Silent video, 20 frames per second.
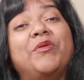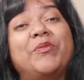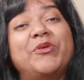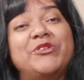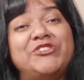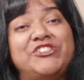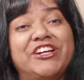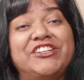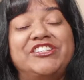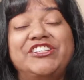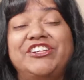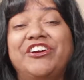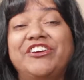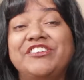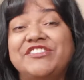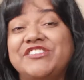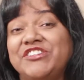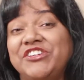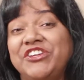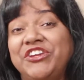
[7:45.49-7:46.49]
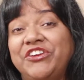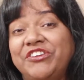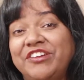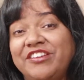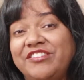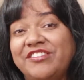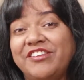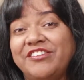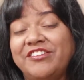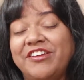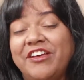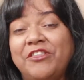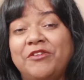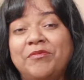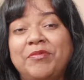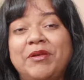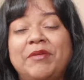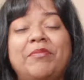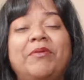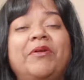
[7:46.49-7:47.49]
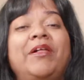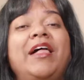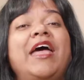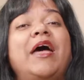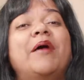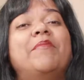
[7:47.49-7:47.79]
projecting our insecurities onto other people,